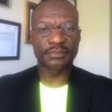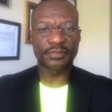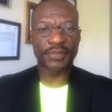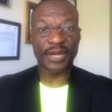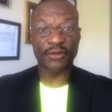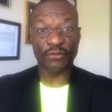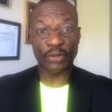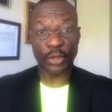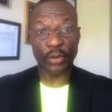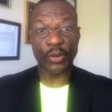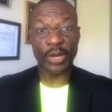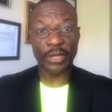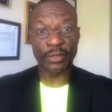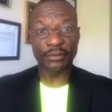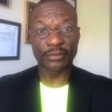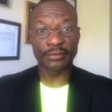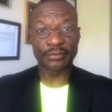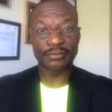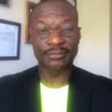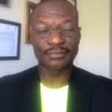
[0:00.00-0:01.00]
Patrick
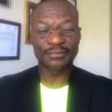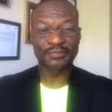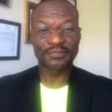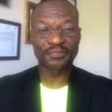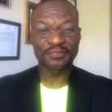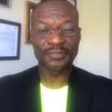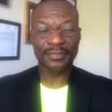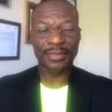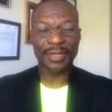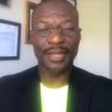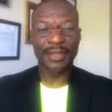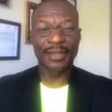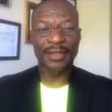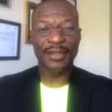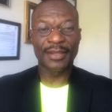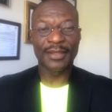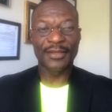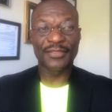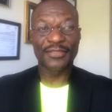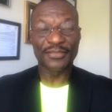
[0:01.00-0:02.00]
Quainoo.
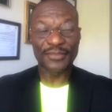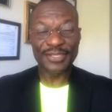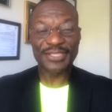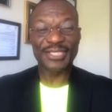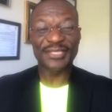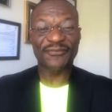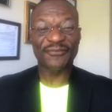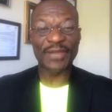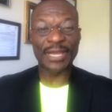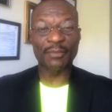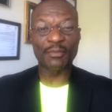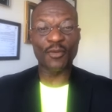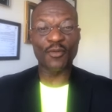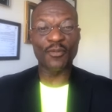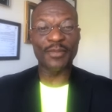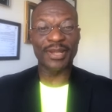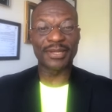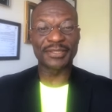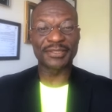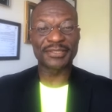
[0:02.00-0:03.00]
This is Faith
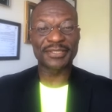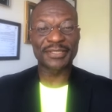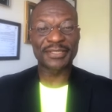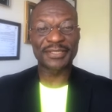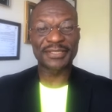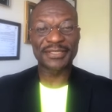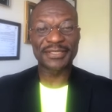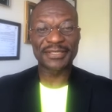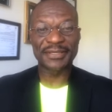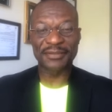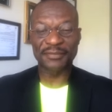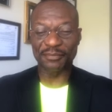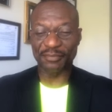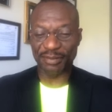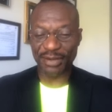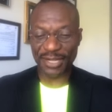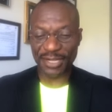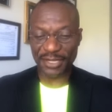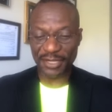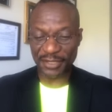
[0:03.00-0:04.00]
Moment,
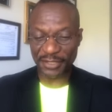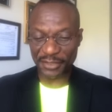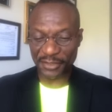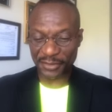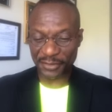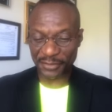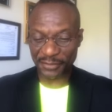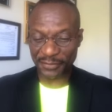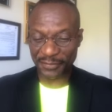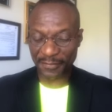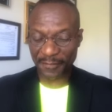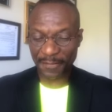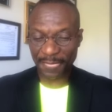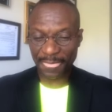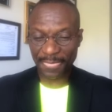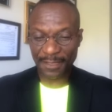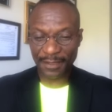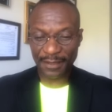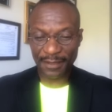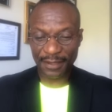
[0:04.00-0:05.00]
bringing you
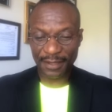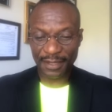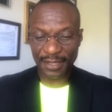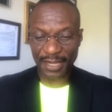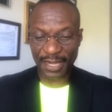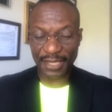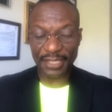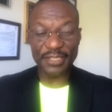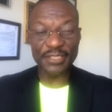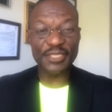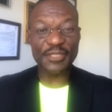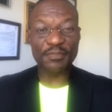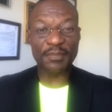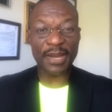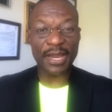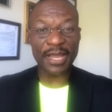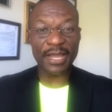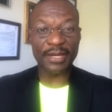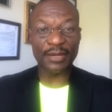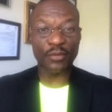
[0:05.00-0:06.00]
an
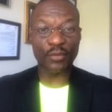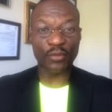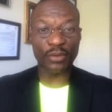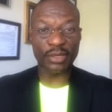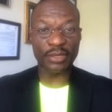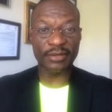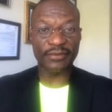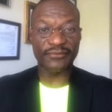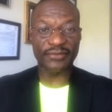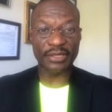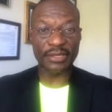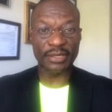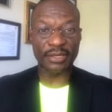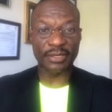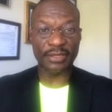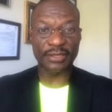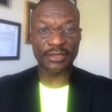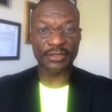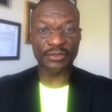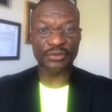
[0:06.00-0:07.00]
inspired word of
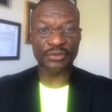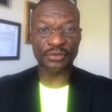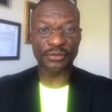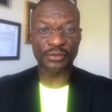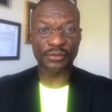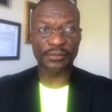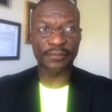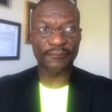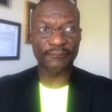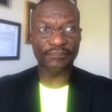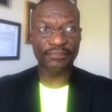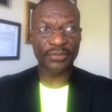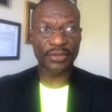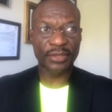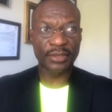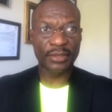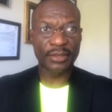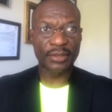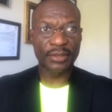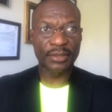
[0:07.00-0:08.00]
God to
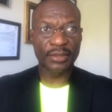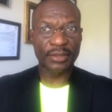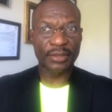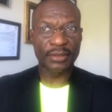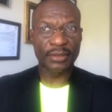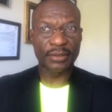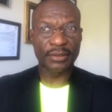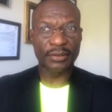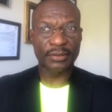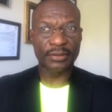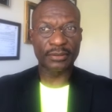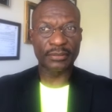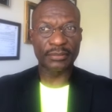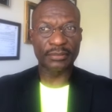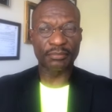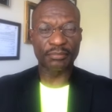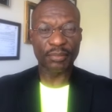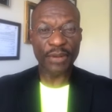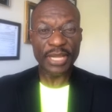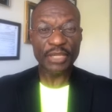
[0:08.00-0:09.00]

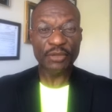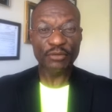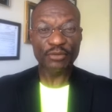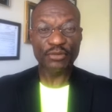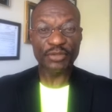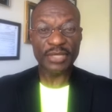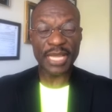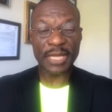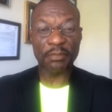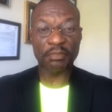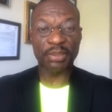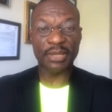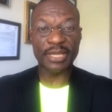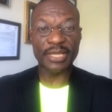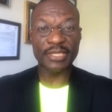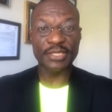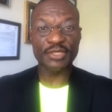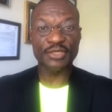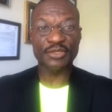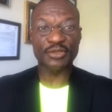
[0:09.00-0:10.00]
bring you to that
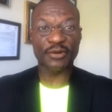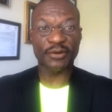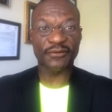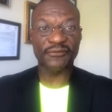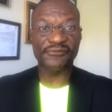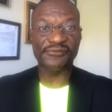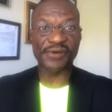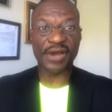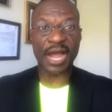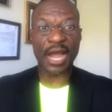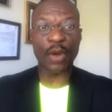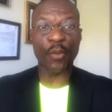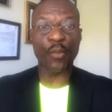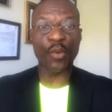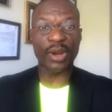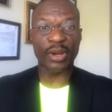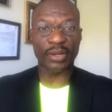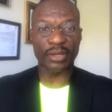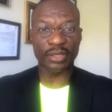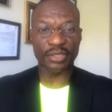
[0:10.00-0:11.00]
place of
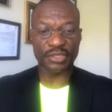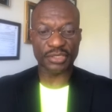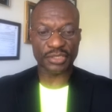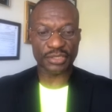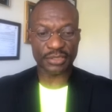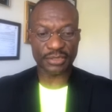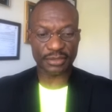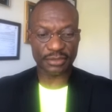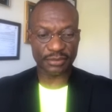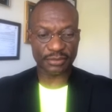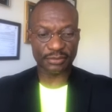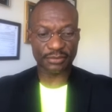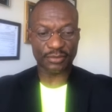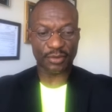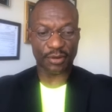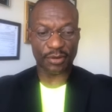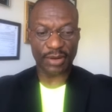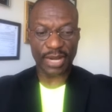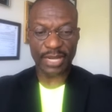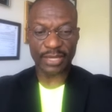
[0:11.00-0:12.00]
awareness
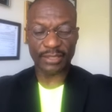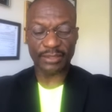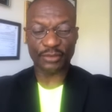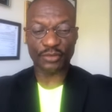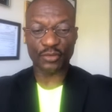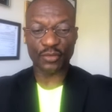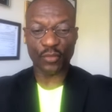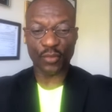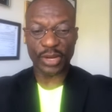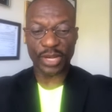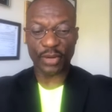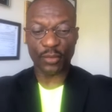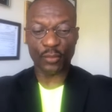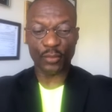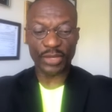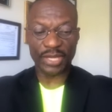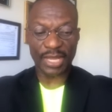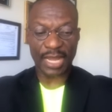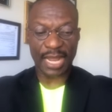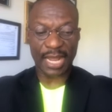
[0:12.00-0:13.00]
all right, to where
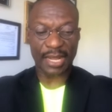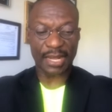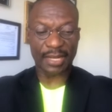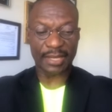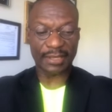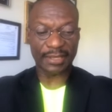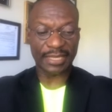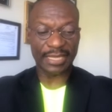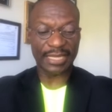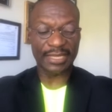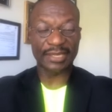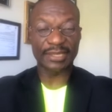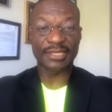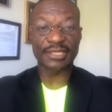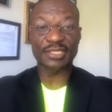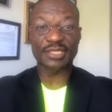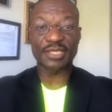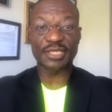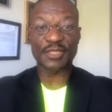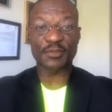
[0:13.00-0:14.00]
we are in
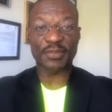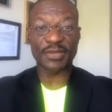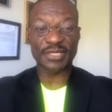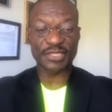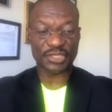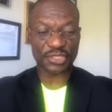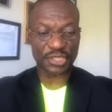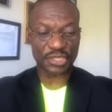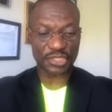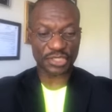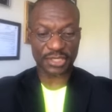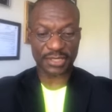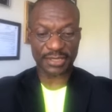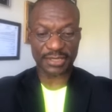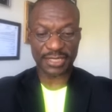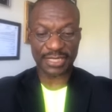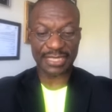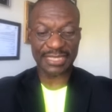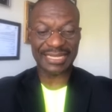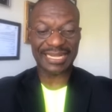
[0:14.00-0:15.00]
this
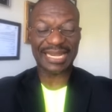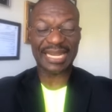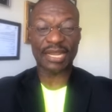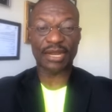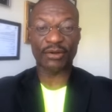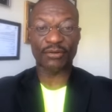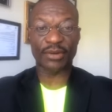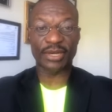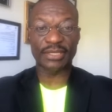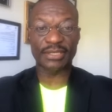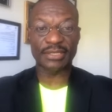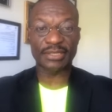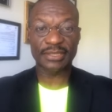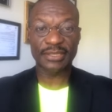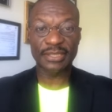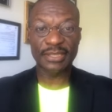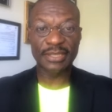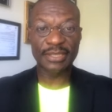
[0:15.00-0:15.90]
dispensation, in the current,